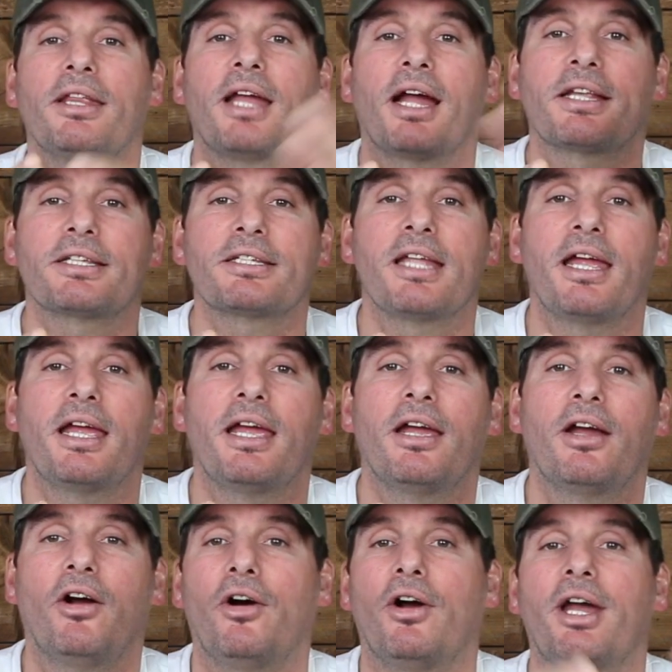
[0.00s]
that's
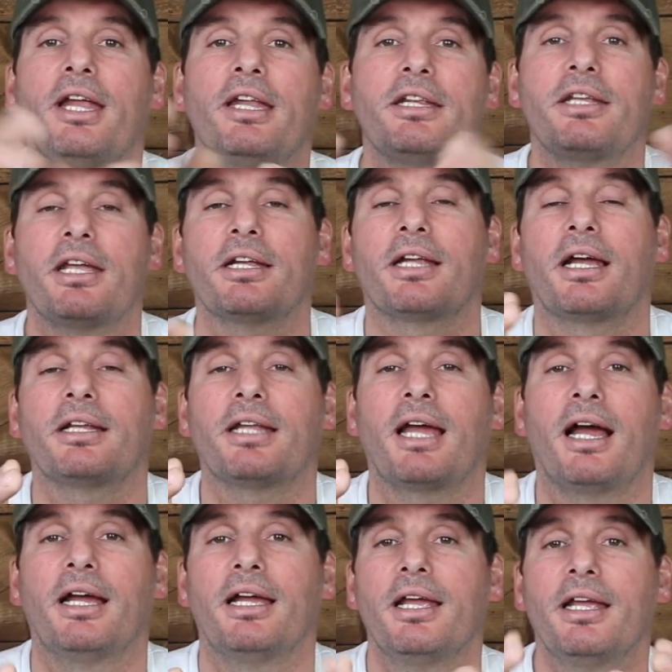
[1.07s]
there or anything like
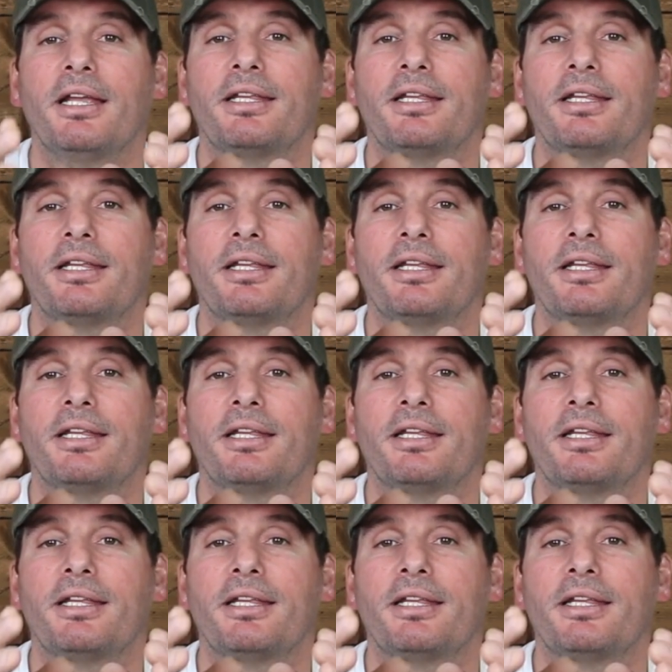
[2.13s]
that.